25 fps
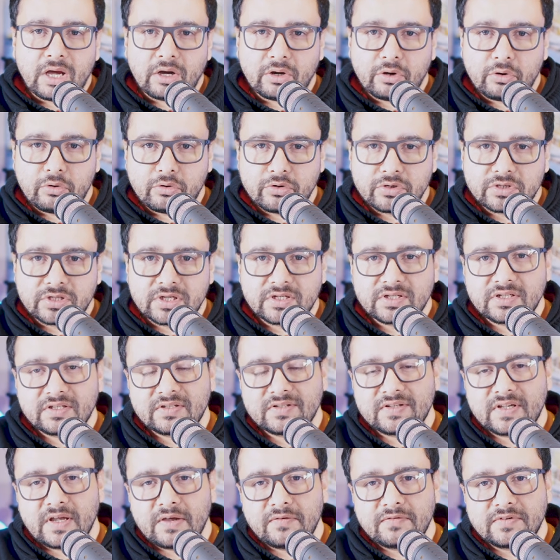our courses
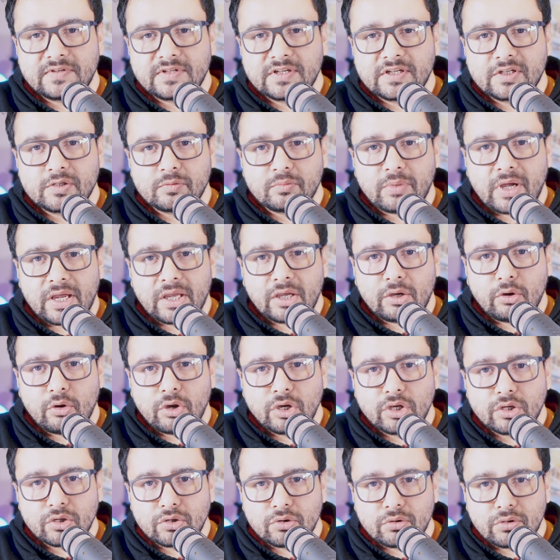and services by
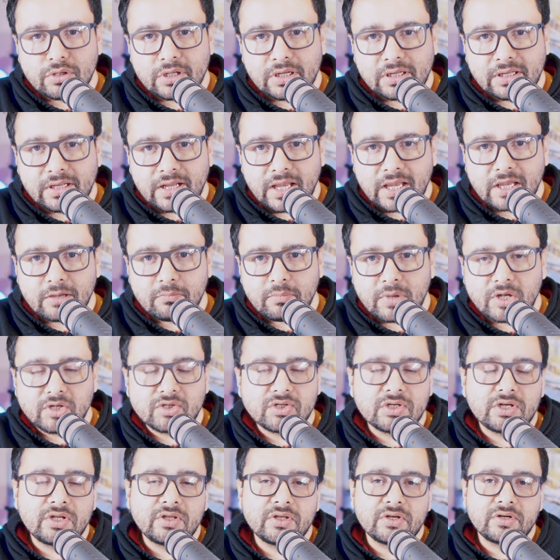going to the link
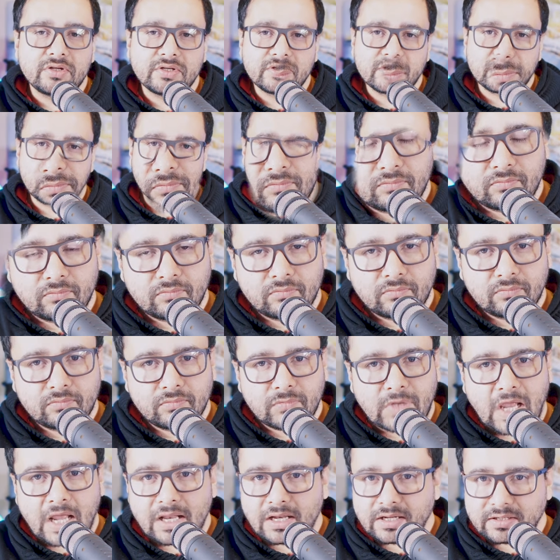mentioned in the description.
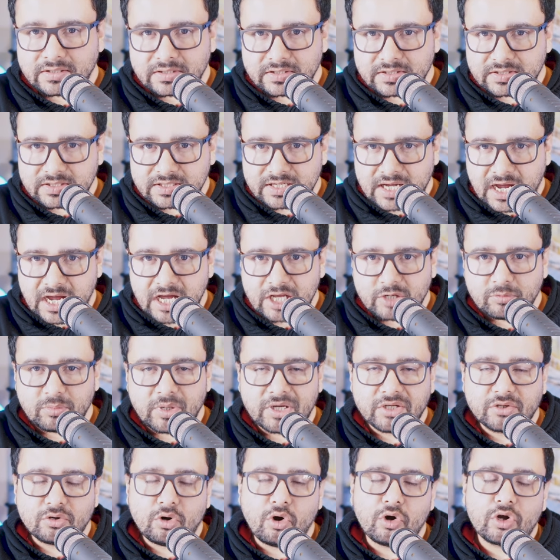And let's start
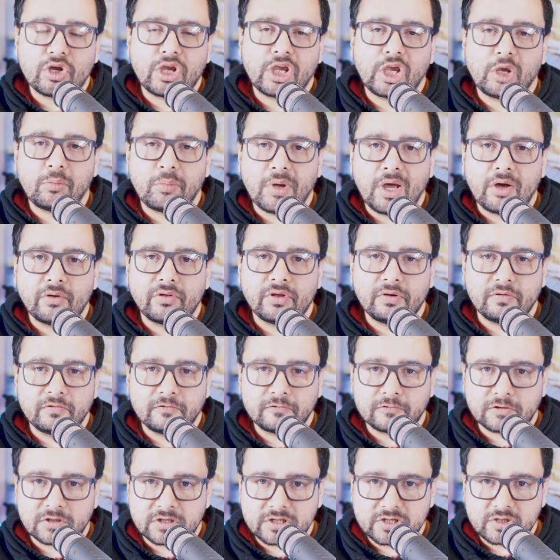by talking about the
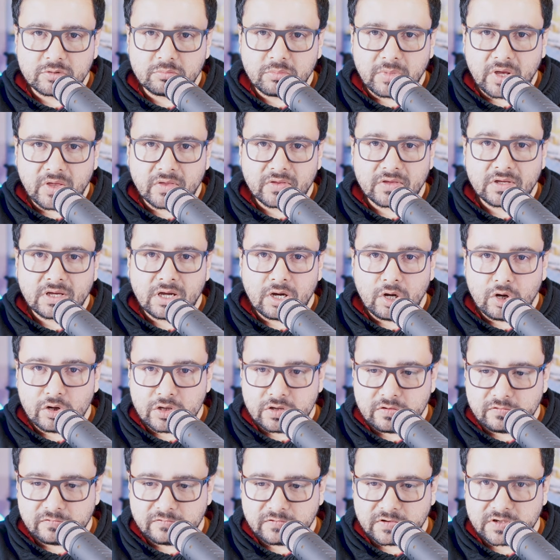first myth
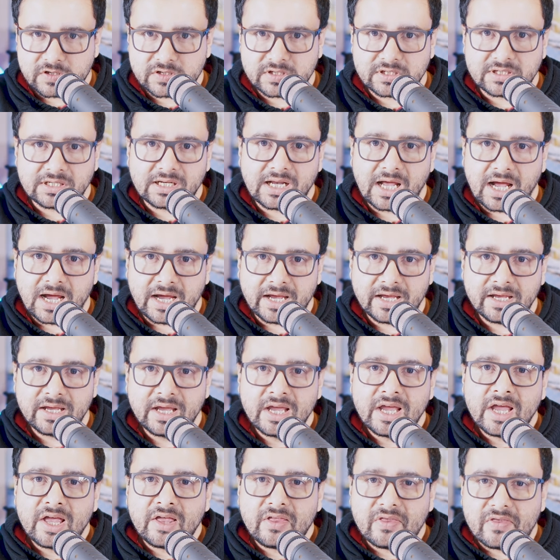or the first lie
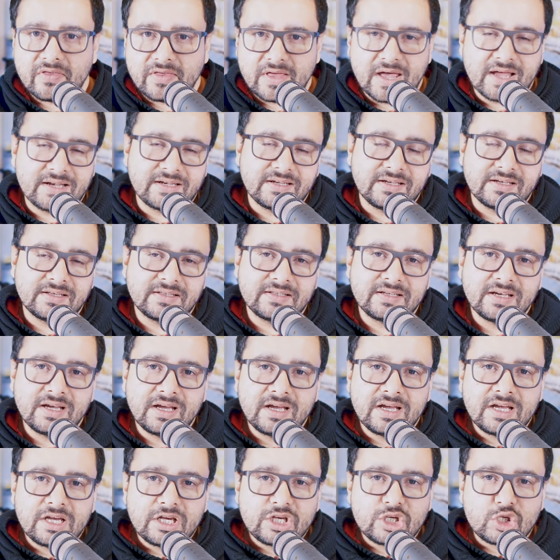that is,
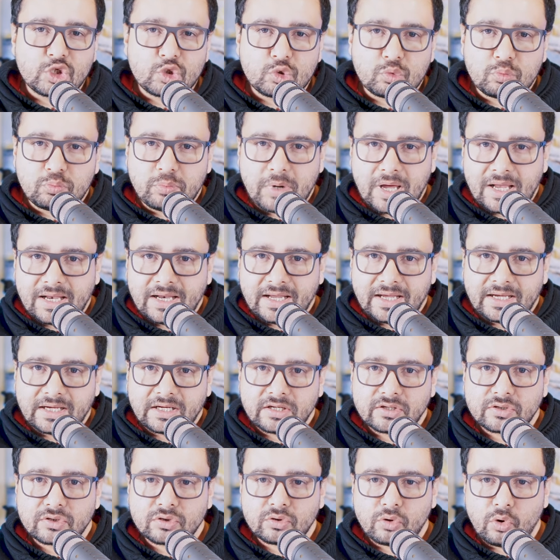
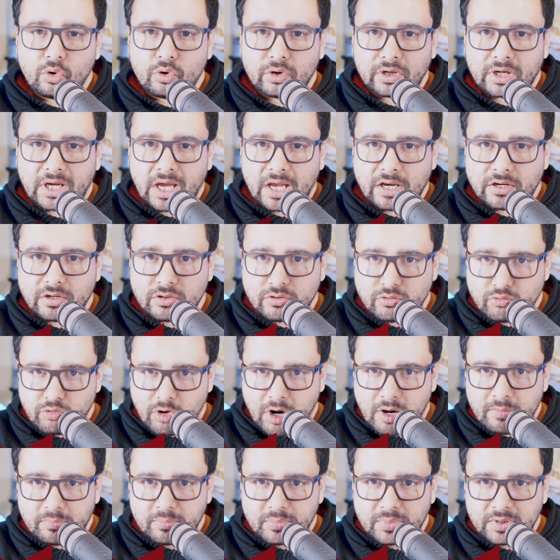spelling score can
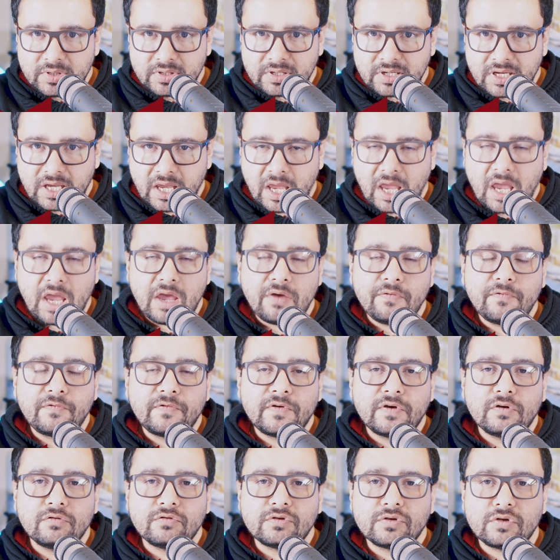drop
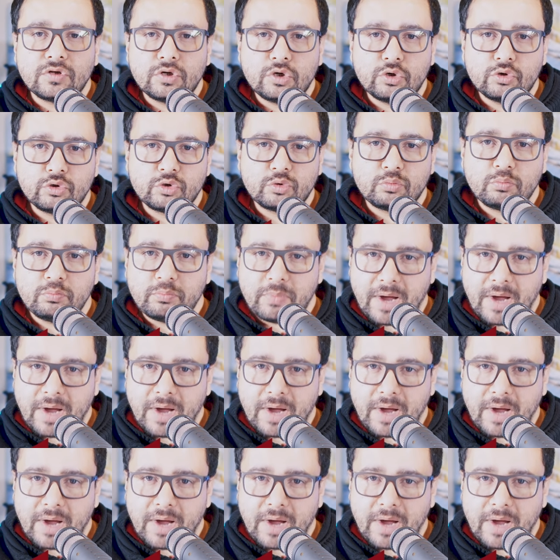if you use